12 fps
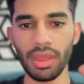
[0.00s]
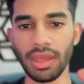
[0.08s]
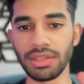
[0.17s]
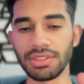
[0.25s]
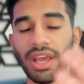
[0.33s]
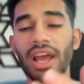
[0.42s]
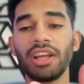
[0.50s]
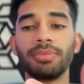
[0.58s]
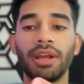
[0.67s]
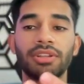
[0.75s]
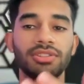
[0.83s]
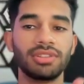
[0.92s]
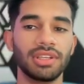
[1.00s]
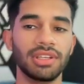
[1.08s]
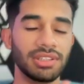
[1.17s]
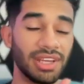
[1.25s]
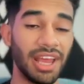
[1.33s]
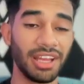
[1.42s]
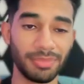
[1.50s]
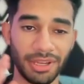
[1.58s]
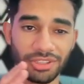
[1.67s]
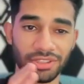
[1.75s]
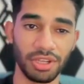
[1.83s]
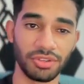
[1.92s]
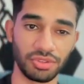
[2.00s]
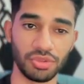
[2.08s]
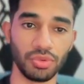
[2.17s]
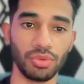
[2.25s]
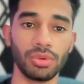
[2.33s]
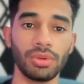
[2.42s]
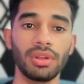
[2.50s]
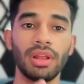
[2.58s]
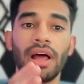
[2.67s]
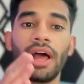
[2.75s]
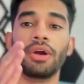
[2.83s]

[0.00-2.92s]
Exact match tells Google,